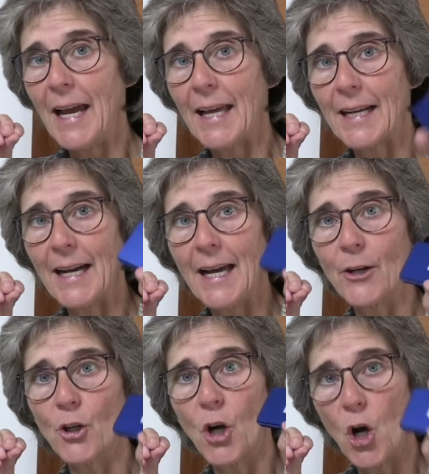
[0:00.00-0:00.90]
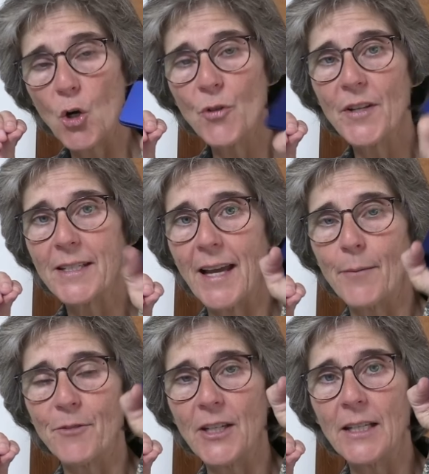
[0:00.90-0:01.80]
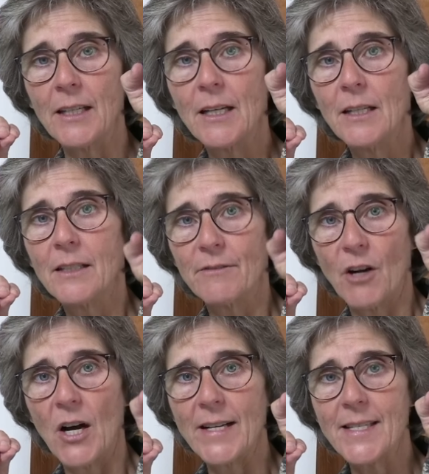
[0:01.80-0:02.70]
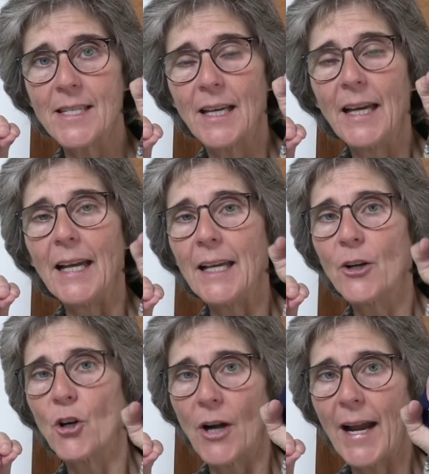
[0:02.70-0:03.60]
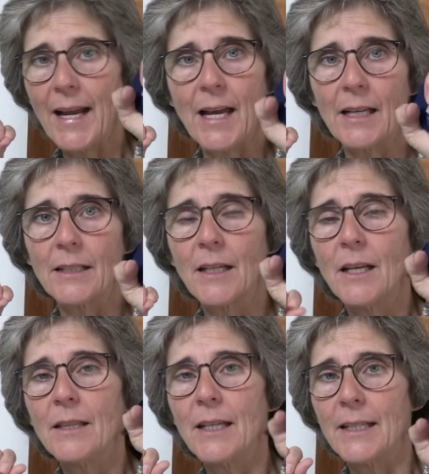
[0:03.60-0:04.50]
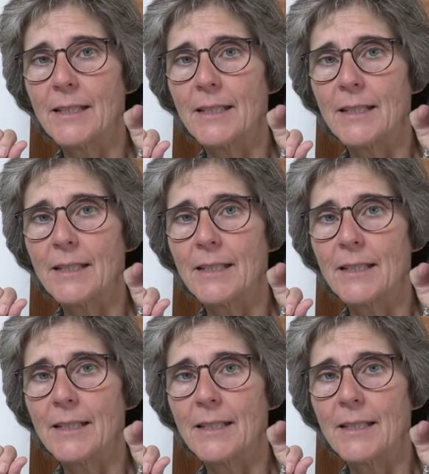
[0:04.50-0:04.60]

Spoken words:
and I had her hold the DabV device in her hand the